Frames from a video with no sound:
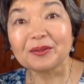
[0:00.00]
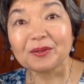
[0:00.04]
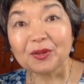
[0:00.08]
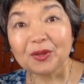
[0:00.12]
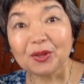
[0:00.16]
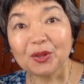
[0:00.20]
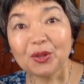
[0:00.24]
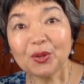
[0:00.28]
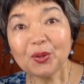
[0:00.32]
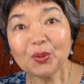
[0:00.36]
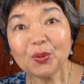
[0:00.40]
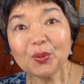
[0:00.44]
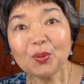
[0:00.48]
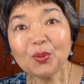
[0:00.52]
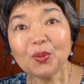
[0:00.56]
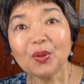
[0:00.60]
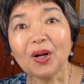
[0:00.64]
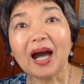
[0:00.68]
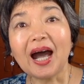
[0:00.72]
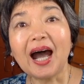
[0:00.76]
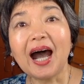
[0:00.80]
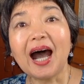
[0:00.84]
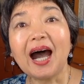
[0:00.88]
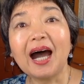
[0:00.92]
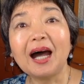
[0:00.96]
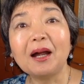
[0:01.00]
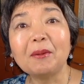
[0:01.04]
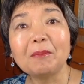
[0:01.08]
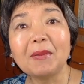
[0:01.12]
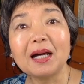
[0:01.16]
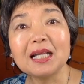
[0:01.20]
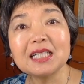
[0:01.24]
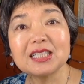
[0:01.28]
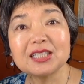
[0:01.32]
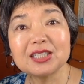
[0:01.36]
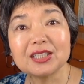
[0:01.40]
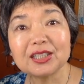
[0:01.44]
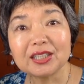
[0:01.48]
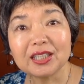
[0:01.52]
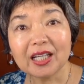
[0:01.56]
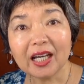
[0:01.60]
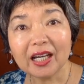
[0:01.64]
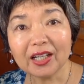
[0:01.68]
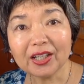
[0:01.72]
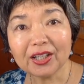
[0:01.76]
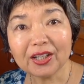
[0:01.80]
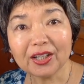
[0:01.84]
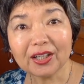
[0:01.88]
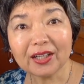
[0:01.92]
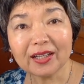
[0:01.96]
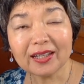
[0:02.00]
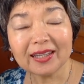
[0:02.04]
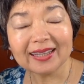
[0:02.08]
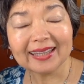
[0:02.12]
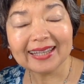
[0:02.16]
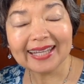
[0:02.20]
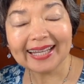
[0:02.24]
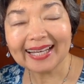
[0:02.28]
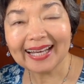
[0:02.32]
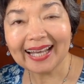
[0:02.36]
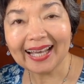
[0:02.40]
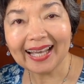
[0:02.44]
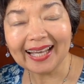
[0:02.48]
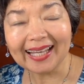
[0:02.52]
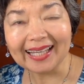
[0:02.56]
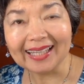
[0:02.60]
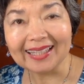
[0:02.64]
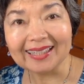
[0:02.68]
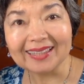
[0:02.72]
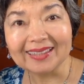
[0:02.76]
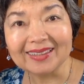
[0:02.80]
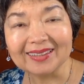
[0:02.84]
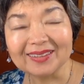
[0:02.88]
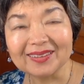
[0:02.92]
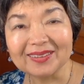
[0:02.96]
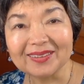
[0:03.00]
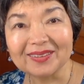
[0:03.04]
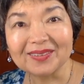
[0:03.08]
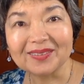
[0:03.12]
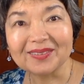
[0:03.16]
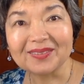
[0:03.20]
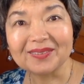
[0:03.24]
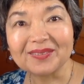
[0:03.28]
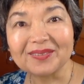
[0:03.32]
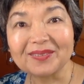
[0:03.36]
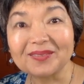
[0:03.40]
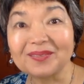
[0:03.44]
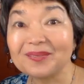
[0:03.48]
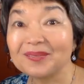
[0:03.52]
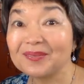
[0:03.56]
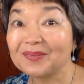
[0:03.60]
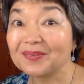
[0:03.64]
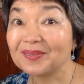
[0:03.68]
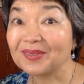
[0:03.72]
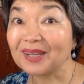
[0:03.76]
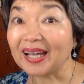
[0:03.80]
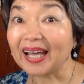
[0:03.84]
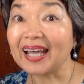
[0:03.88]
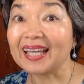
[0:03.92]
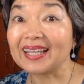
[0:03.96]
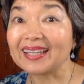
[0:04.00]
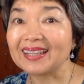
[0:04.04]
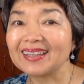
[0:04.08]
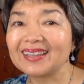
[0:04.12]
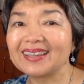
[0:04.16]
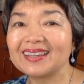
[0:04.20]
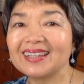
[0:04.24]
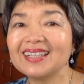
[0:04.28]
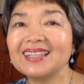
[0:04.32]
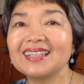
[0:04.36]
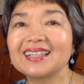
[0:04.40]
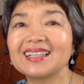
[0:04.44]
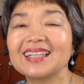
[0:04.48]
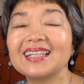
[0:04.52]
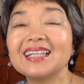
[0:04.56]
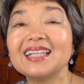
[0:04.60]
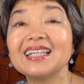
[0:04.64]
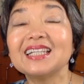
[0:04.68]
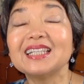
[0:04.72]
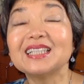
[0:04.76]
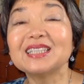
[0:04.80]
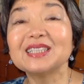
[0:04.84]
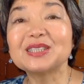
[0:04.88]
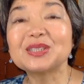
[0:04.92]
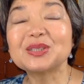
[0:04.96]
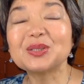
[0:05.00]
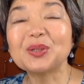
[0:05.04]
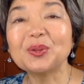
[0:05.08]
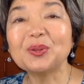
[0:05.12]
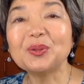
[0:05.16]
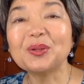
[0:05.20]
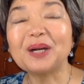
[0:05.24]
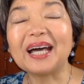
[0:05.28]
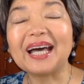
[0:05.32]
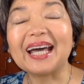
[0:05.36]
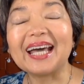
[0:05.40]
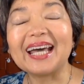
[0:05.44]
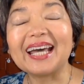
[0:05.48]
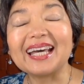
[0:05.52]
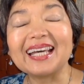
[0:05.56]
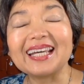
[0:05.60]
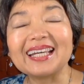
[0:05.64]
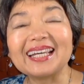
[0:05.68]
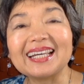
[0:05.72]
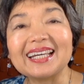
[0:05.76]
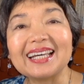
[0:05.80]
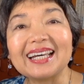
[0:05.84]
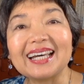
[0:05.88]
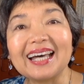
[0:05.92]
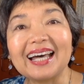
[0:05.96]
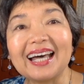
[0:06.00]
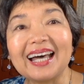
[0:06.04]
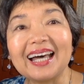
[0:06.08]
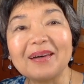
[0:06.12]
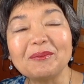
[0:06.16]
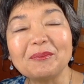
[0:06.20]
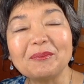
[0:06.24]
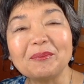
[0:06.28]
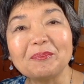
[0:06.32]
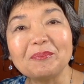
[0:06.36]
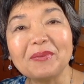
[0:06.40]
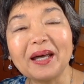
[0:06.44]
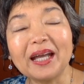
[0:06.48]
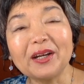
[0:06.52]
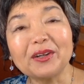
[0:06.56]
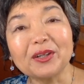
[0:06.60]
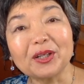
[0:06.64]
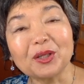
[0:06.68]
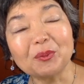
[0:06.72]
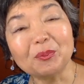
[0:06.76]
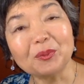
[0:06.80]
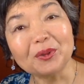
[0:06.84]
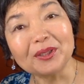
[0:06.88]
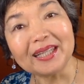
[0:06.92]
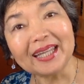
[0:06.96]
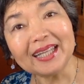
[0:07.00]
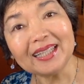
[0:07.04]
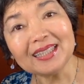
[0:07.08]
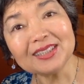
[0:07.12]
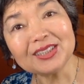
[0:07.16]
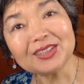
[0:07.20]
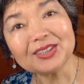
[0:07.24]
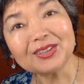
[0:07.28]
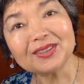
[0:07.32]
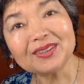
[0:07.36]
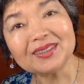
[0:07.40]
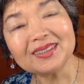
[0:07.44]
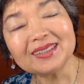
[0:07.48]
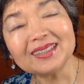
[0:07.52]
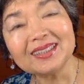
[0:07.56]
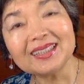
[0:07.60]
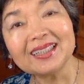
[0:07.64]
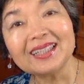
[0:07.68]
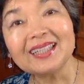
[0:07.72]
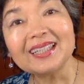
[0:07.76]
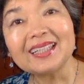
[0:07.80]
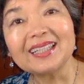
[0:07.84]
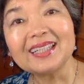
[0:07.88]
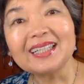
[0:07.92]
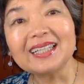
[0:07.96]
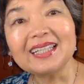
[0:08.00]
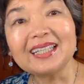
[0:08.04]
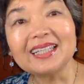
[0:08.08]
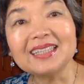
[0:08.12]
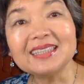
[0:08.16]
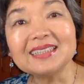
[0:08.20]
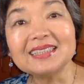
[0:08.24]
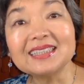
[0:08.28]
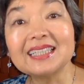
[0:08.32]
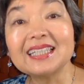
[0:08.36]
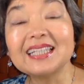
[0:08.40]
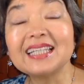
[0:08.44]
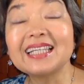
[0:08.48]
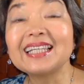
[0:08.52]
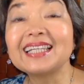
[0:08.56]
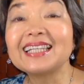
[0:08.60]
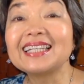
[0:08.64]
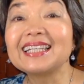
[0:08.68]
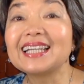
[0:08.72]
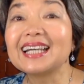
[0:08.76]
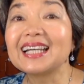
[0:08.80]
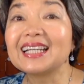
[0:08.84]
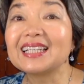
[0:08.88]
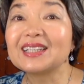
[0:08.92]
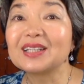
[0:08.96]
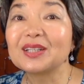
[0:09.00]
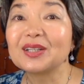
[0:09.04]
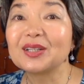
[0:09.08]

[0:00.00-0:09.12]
you are much younger than I think. So my recommendation is that